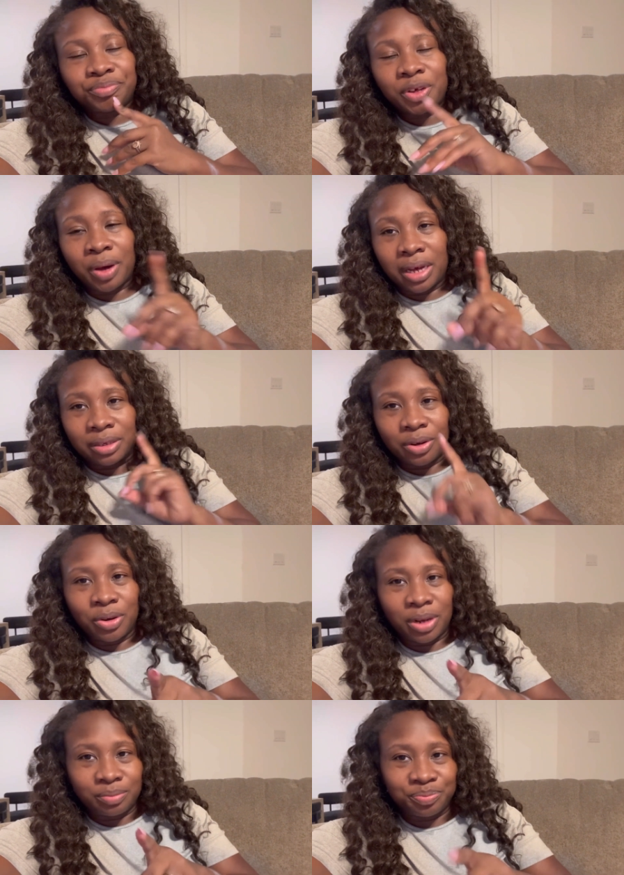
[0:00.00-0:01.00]
okay,
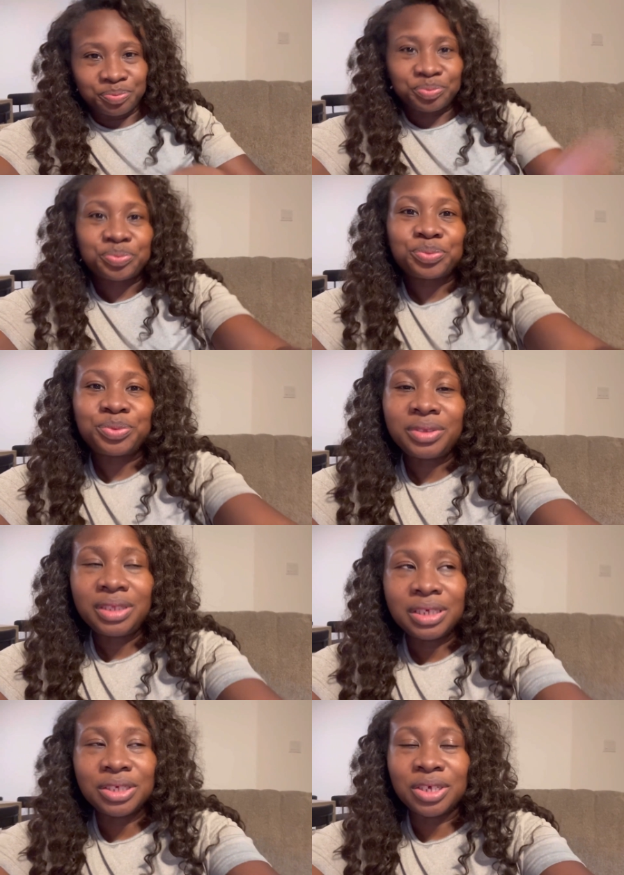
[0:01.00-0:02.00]
hold on.
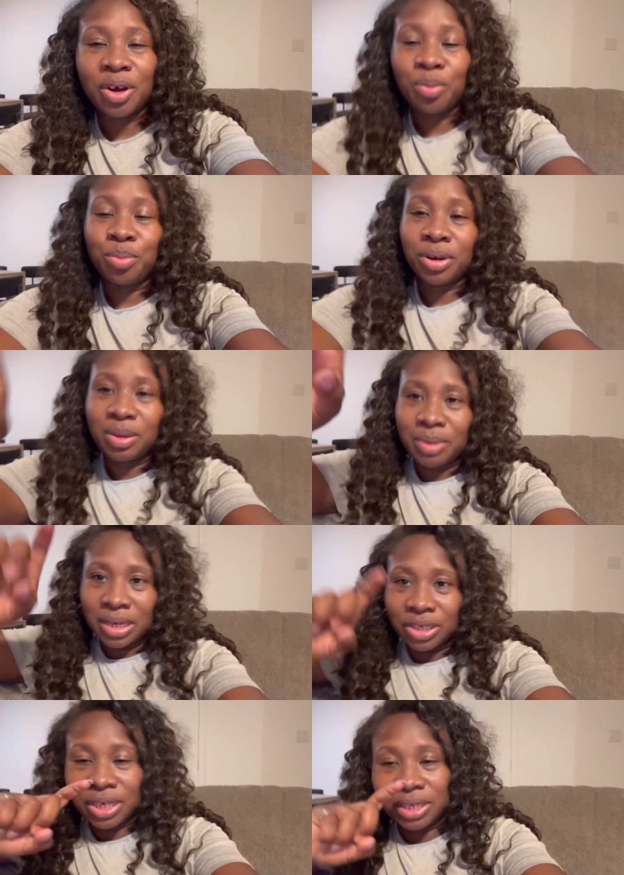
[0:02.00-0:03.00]
So pretty
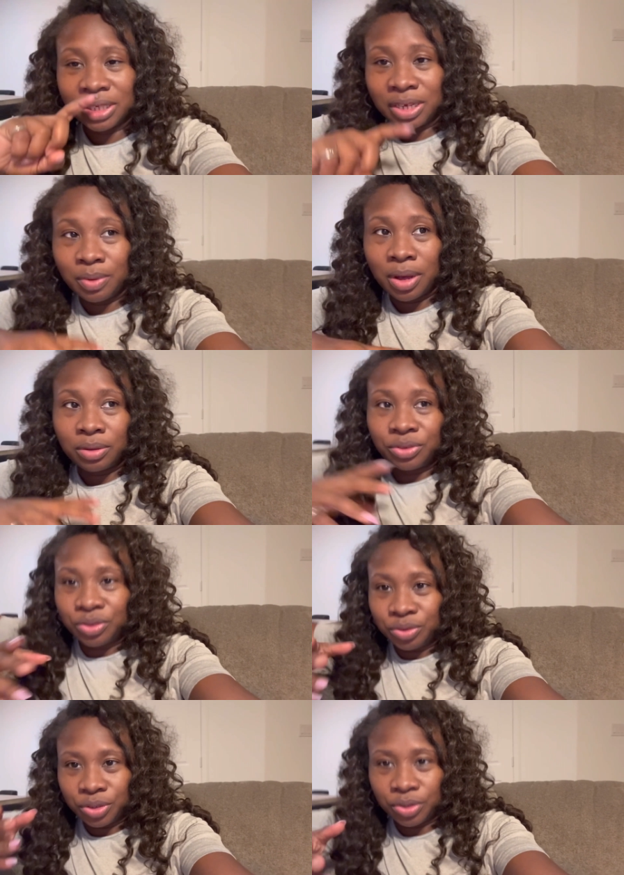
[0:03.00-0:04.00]
much zero
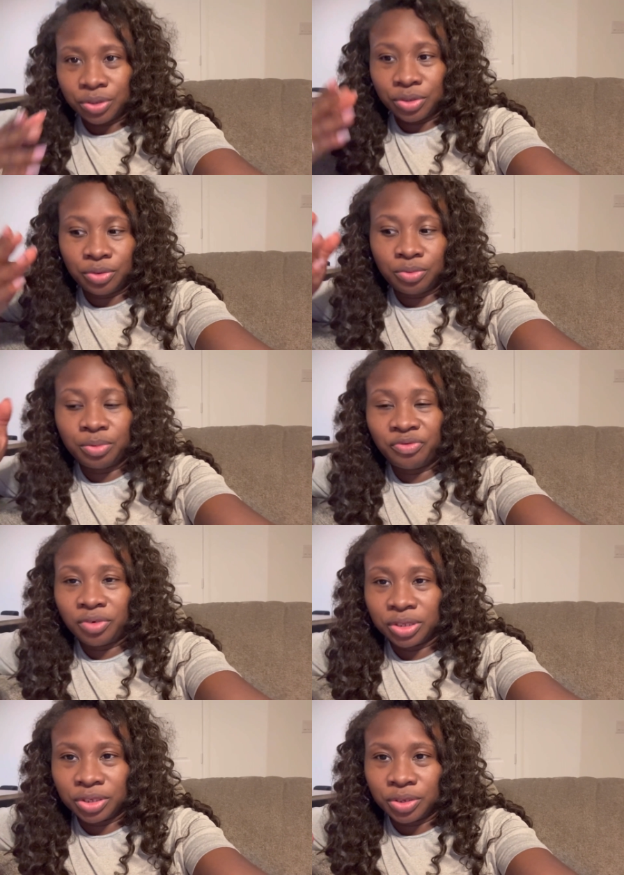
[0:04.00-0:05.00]
to two
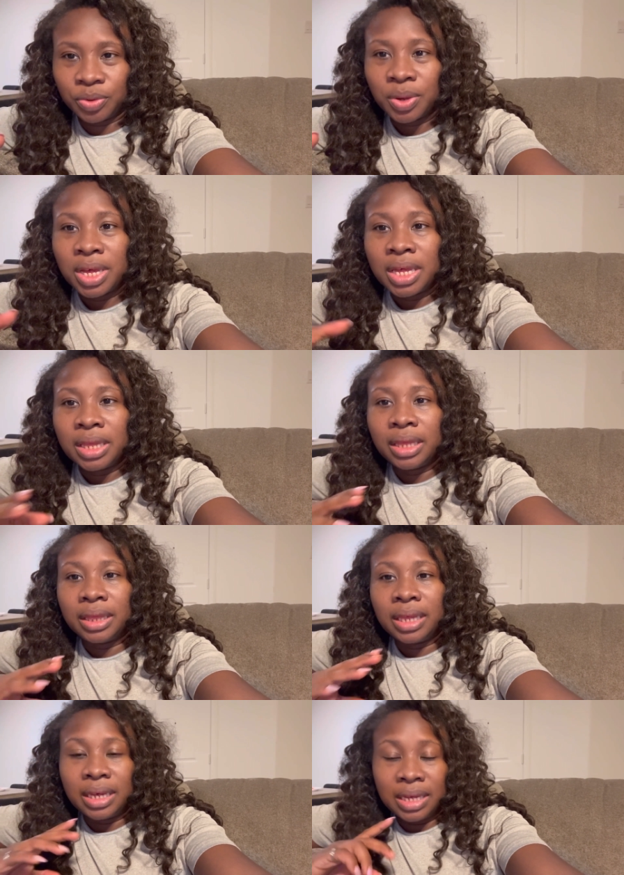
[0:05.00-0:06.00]
before two,
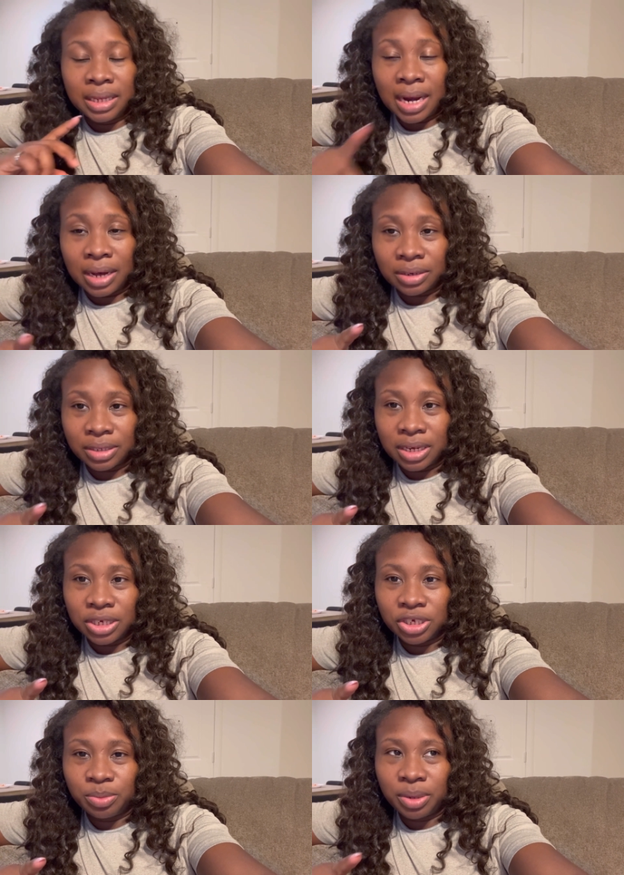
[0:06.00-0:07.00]
the doctor said
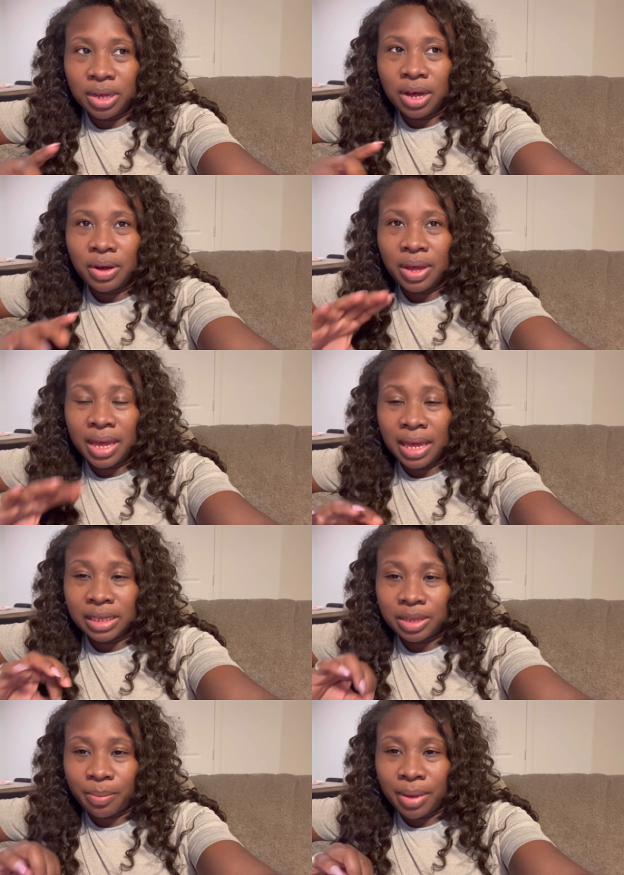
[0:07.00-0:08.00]
it should be called
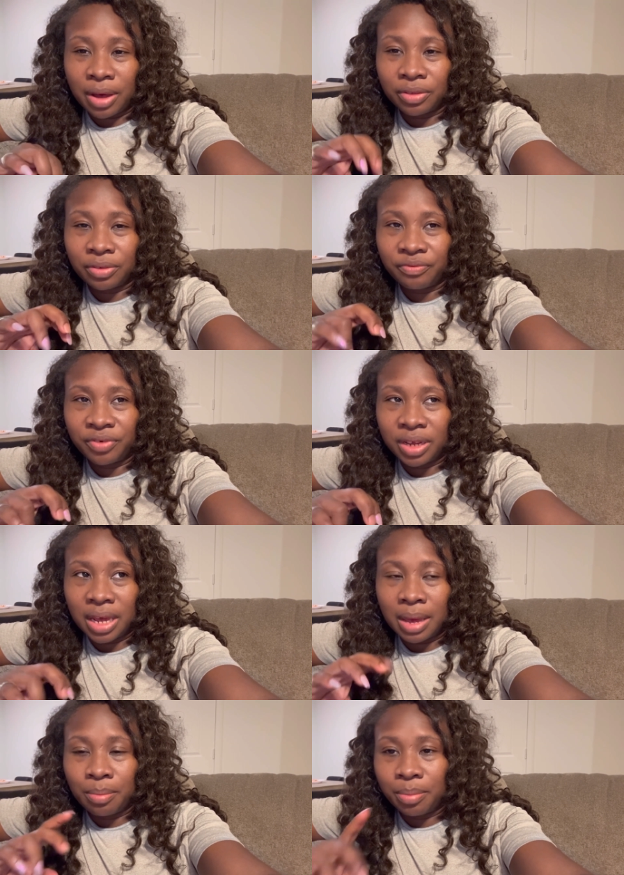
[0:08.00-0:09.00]
hands, mouth, foot,
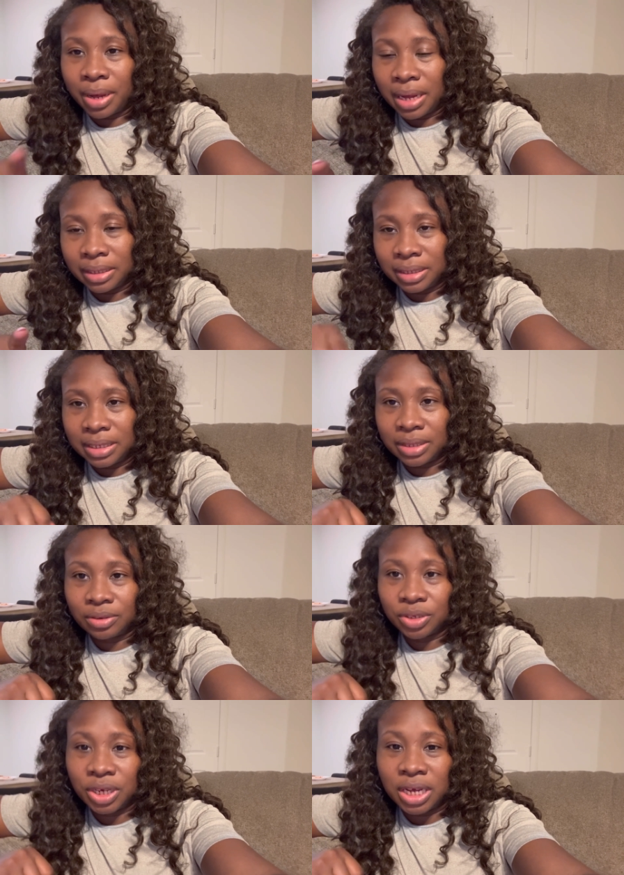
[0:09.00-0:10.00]
and butt. He said
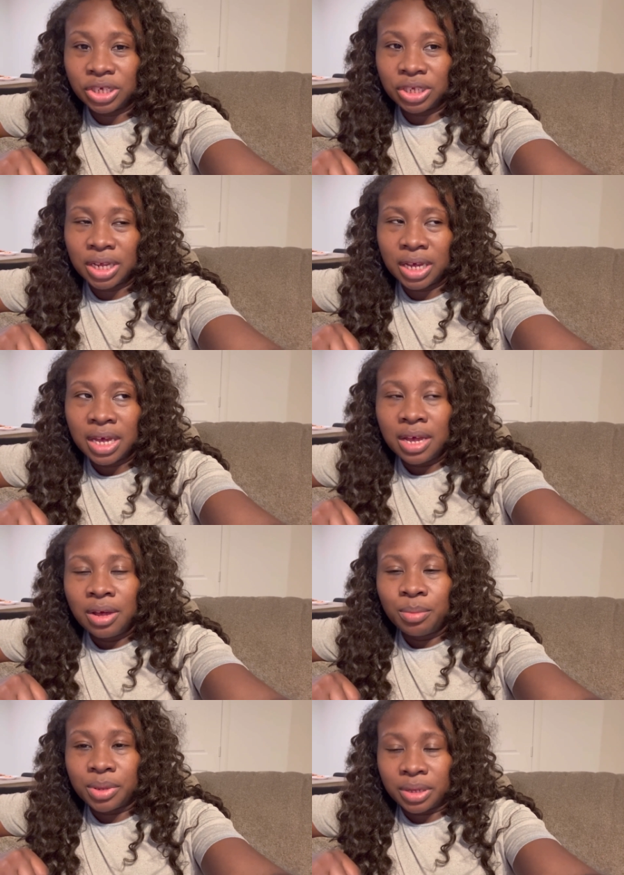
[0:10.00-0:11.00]
they're changing it,
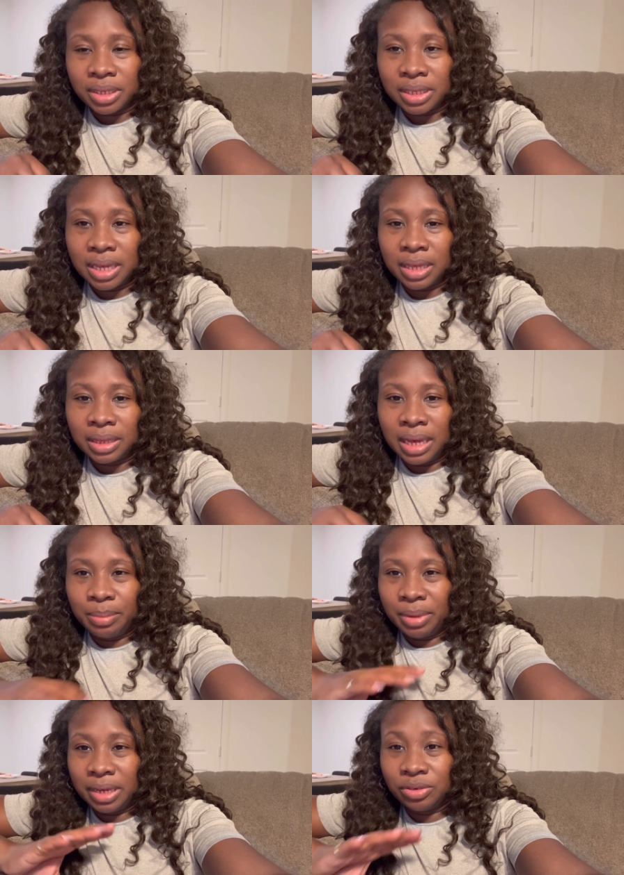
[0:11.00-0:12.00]
but they're seeing
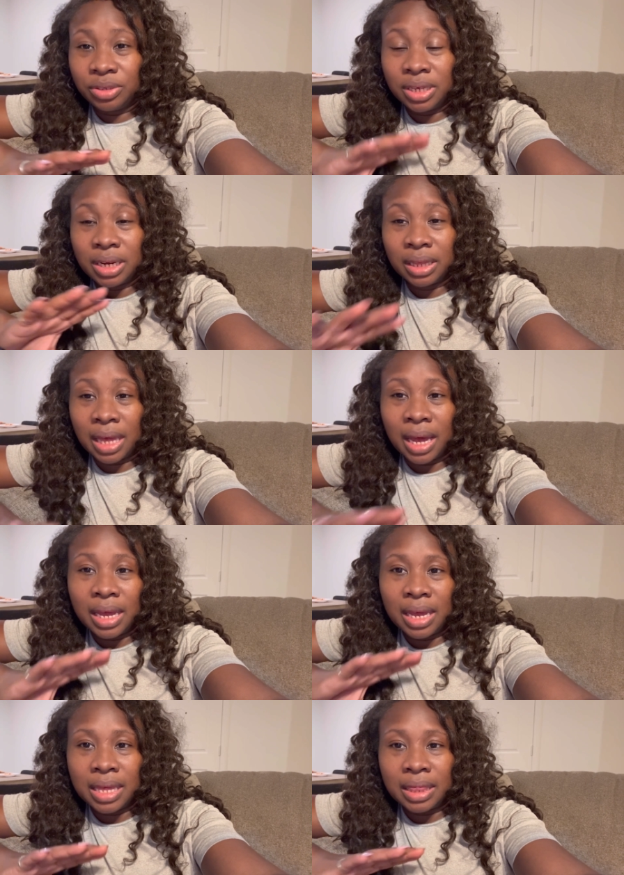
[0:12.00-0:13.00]
because you see it a
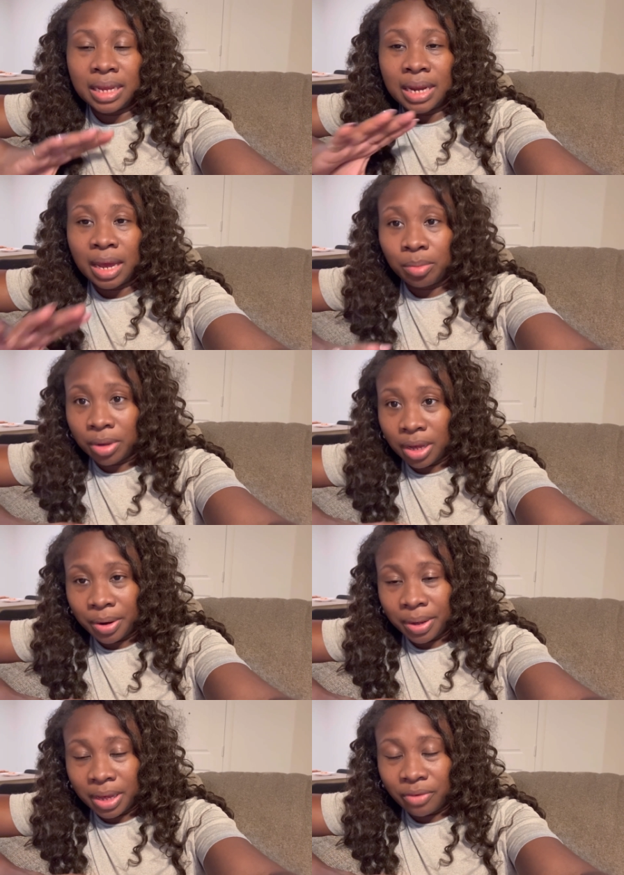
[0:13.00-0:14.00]
lot in the diaper
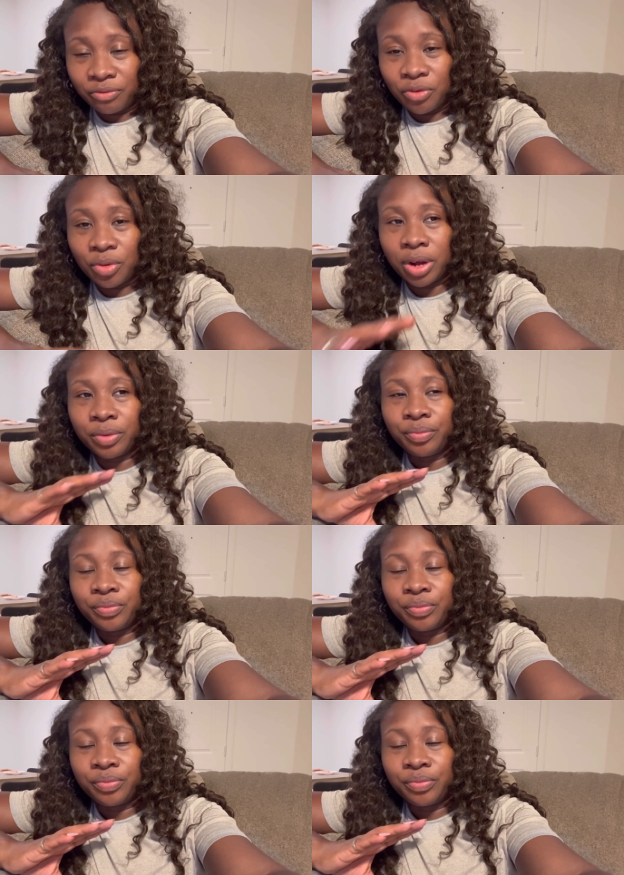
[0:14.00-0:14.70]
area for